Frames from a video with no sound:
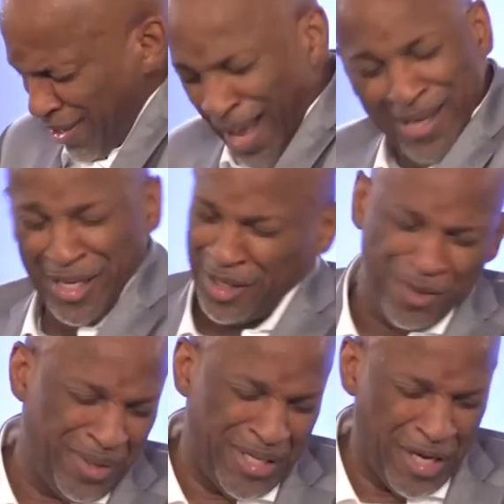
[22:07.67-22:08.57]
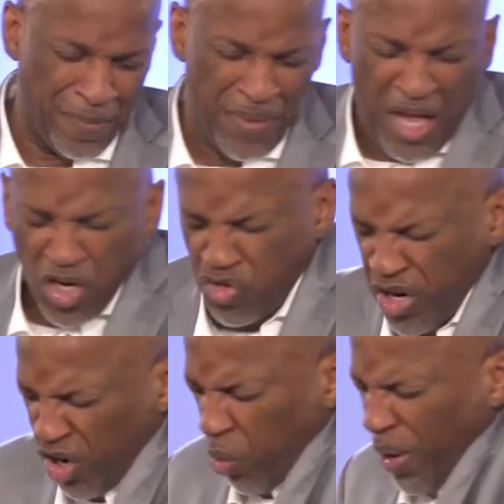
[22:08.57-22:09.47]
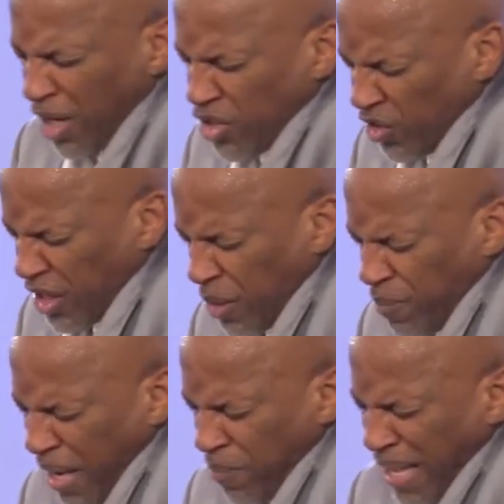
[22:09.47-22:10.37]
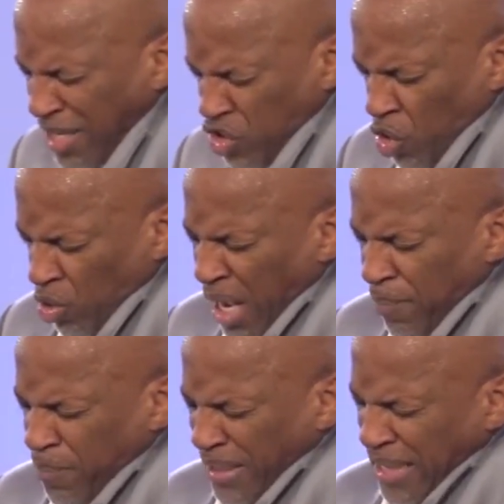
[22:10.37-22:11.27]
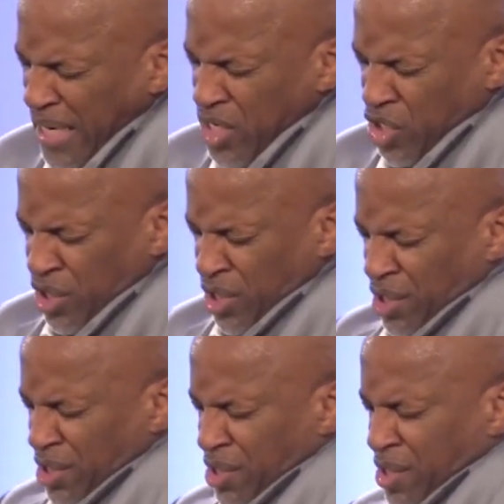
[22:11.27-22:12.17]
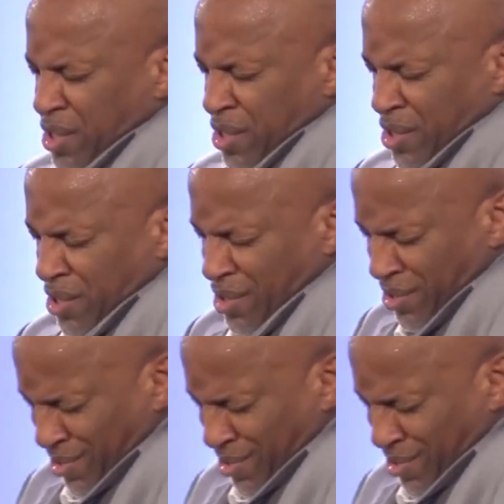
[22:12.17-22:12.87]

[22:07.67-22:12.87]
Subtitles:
Hallelujah. Treat her well so that the baby has no complications.